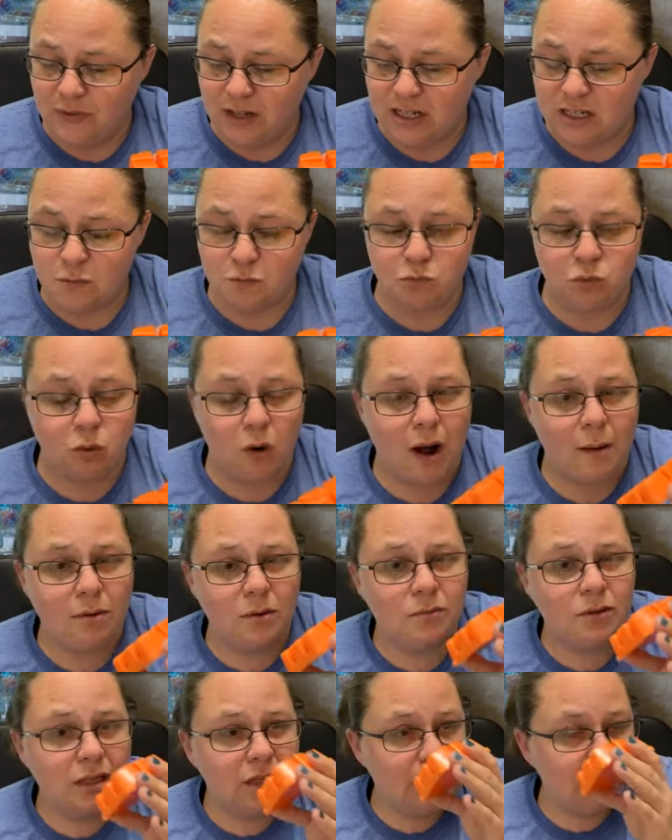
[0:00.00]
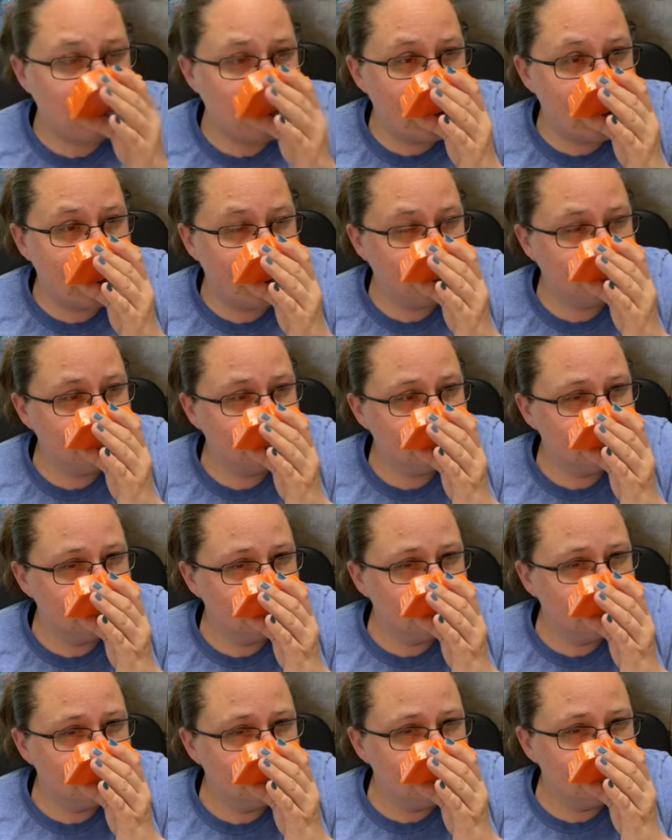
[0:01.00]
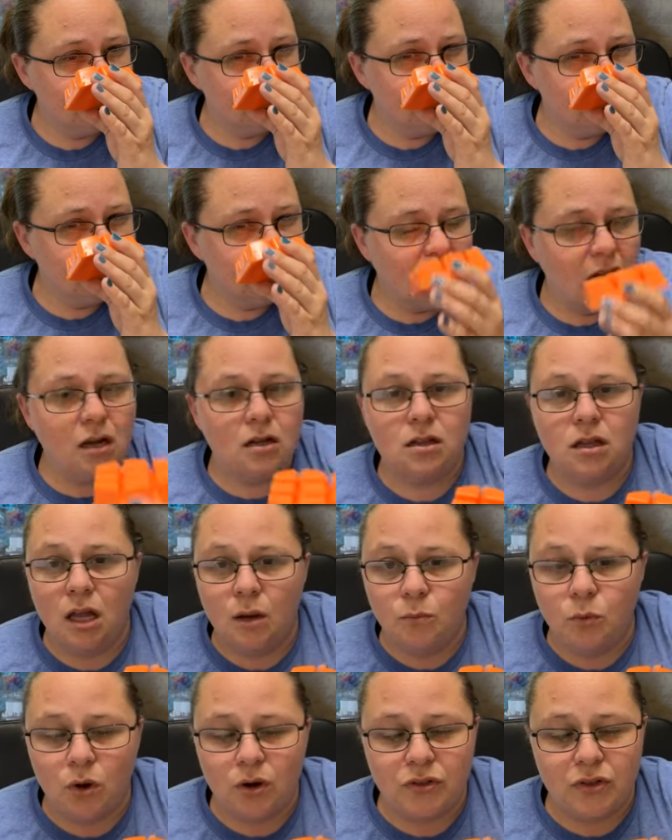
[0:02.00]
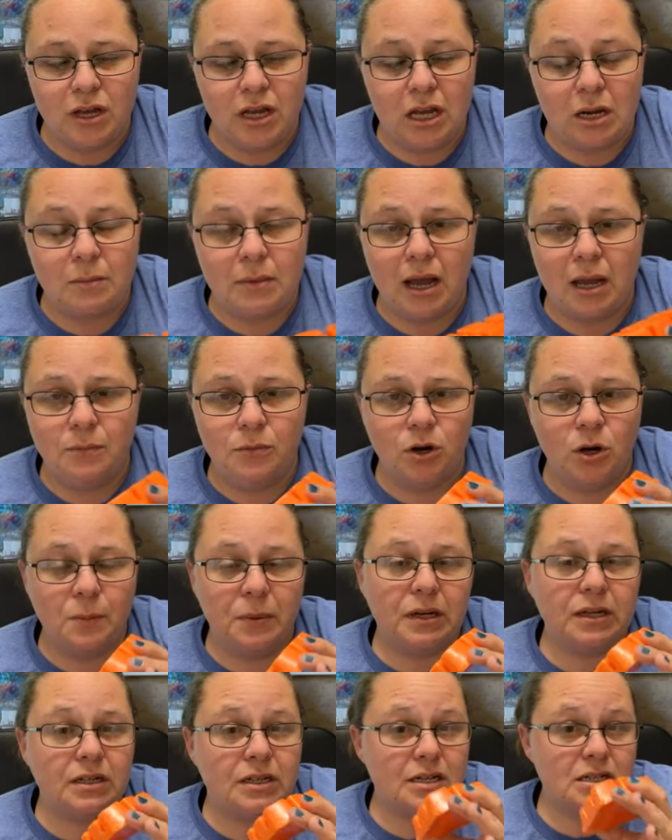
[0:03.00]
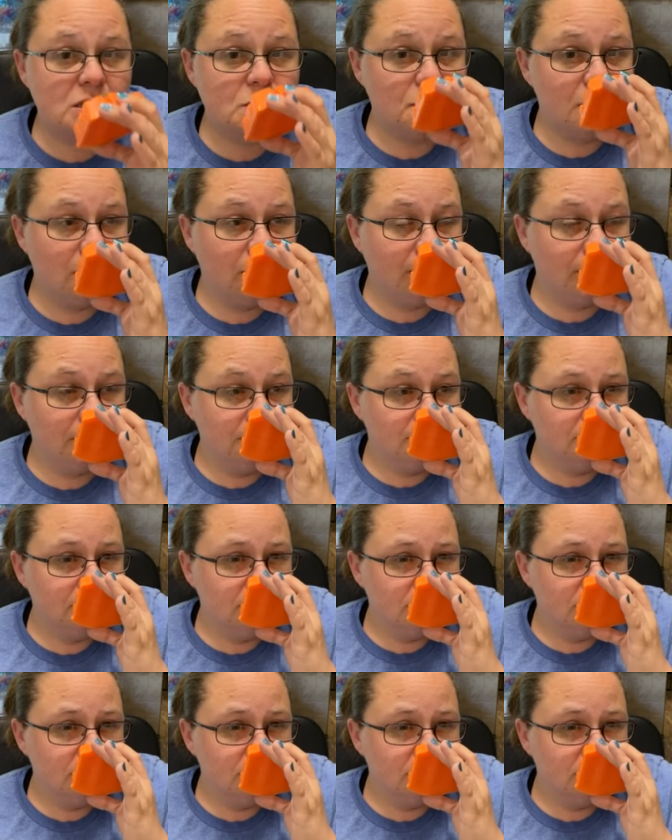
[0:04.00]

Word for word: It's probably not club worthy in my book, but it does smell good.